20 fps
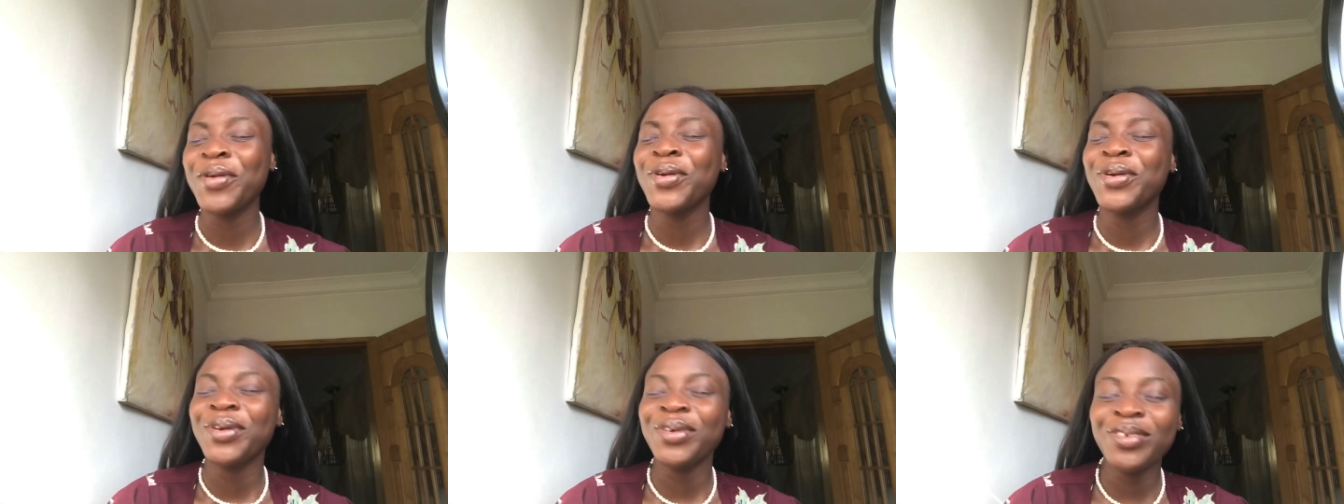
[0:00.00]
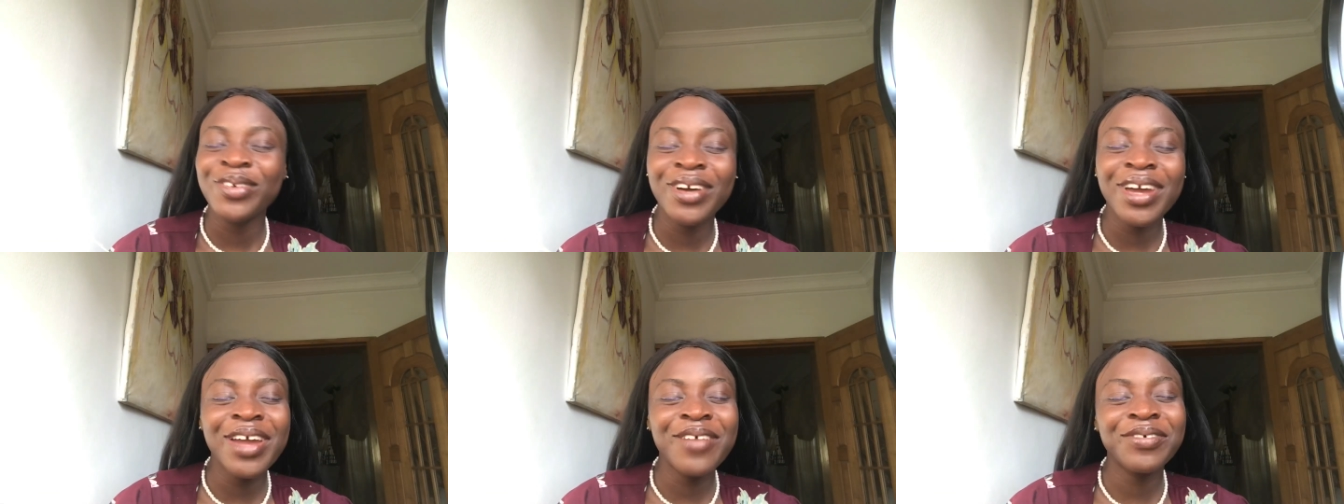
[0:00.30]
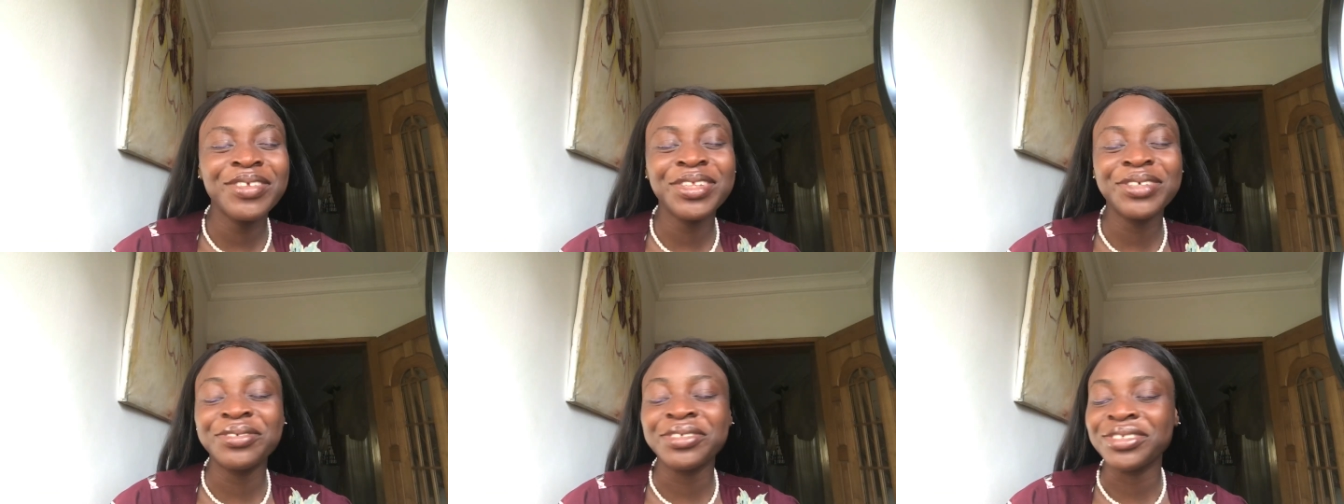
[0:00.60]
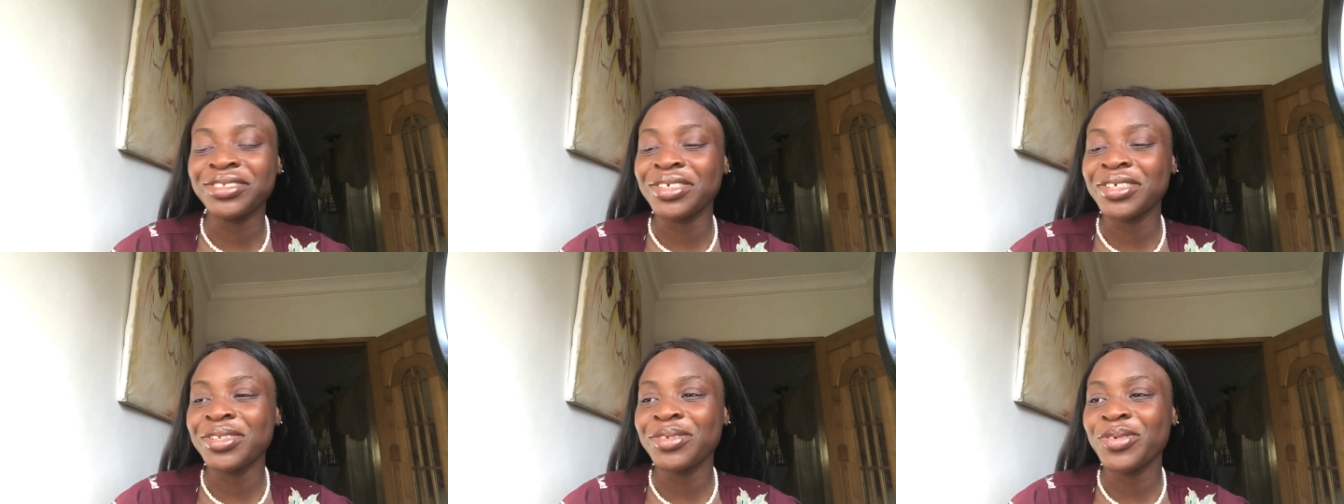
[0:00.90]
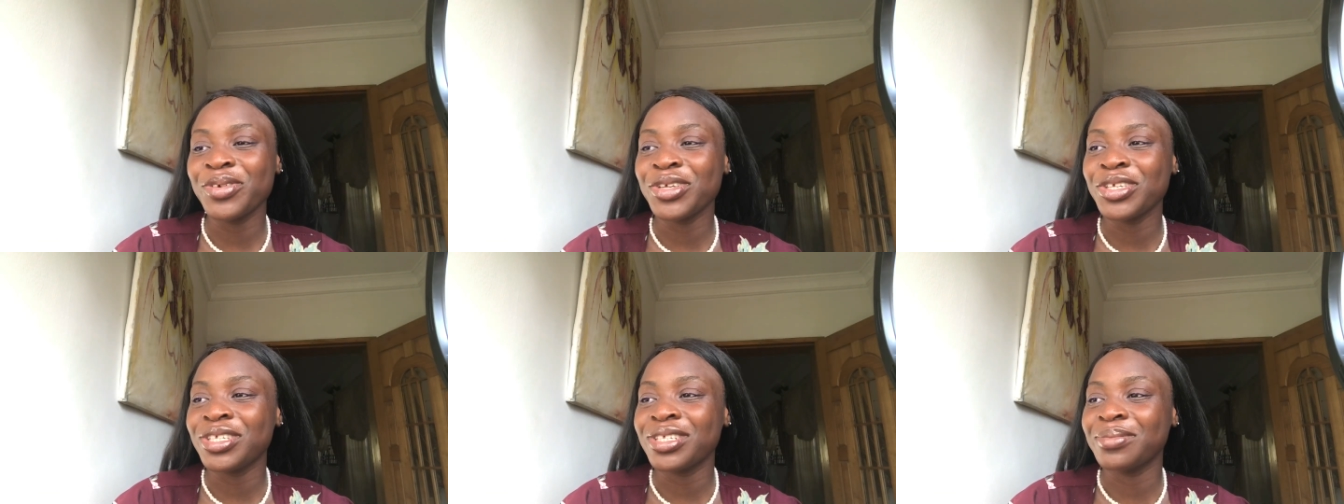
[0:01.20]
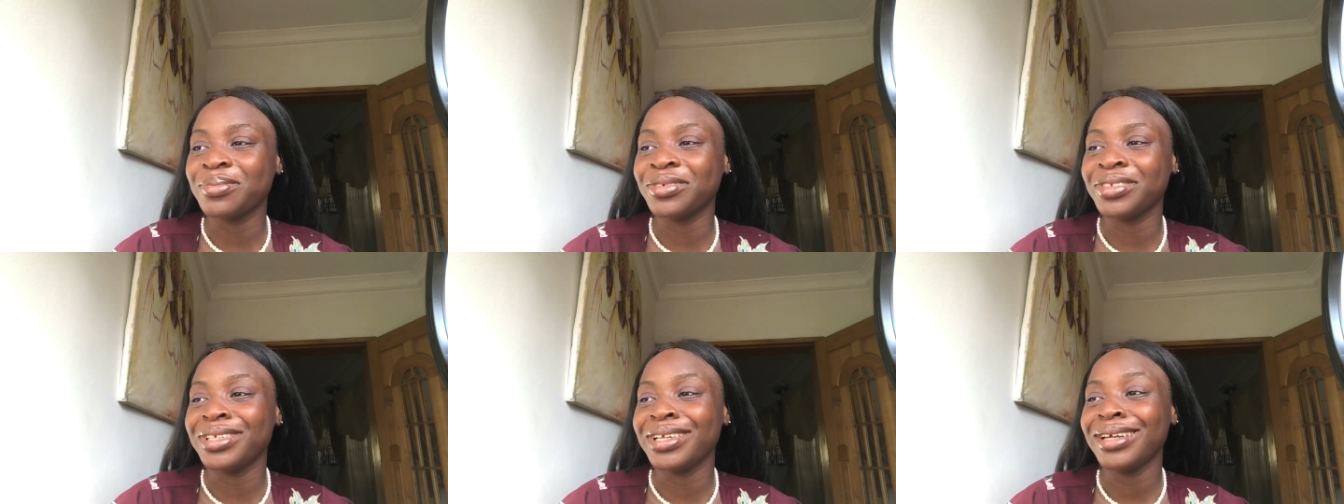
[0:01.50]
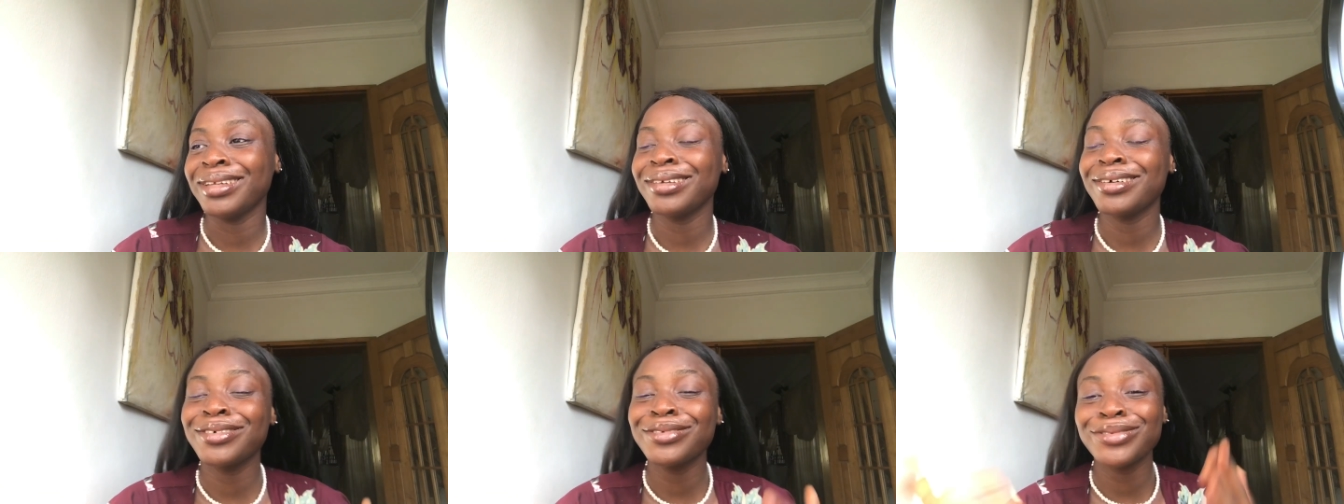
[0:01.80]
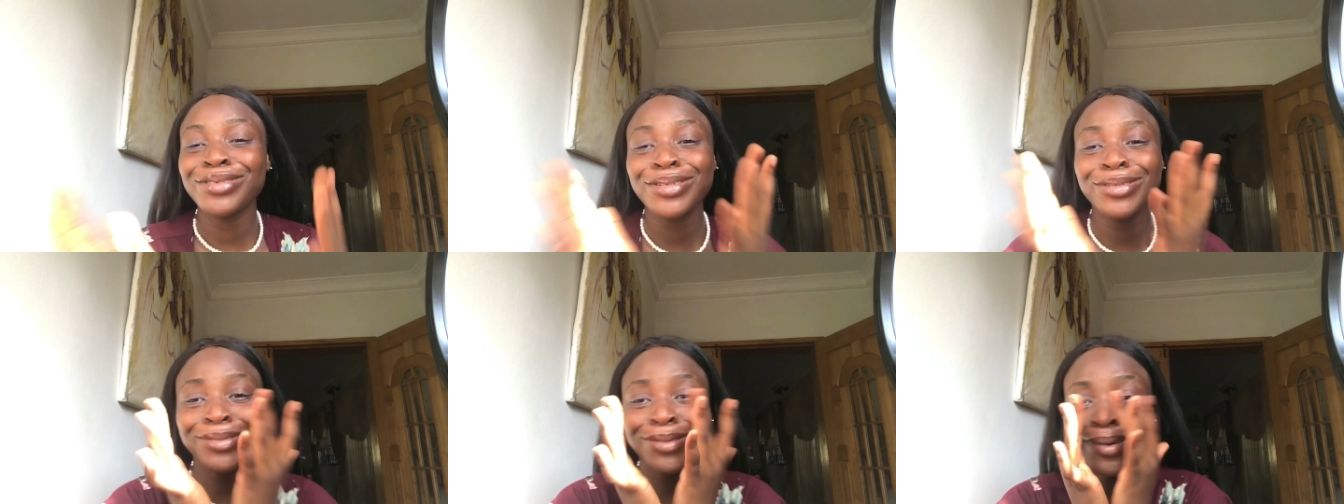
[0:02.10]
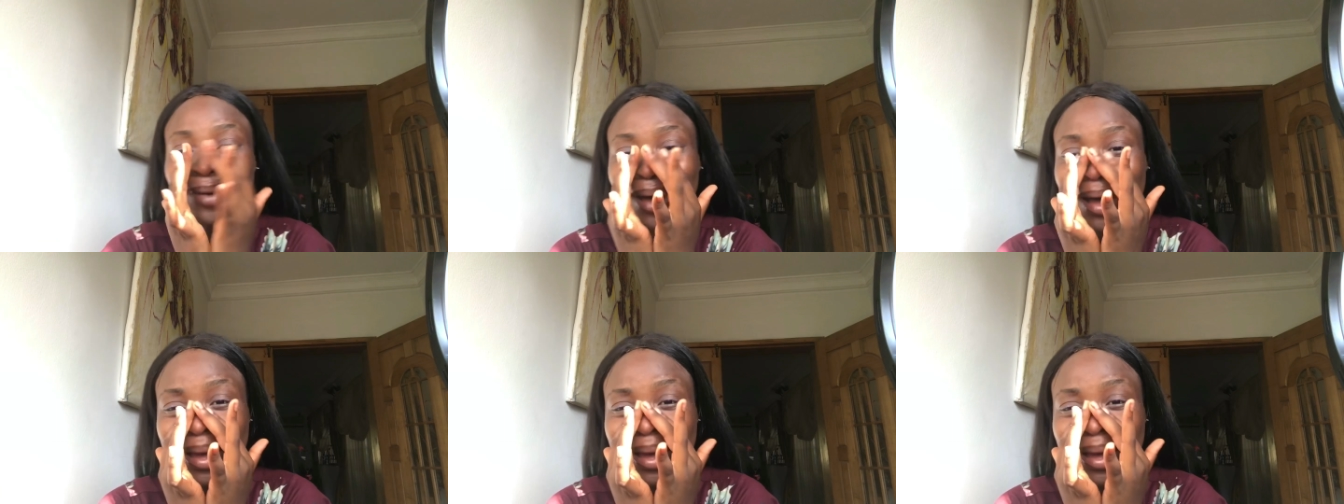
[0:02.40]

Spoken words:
you know, everything was just going smoothly, and I was just so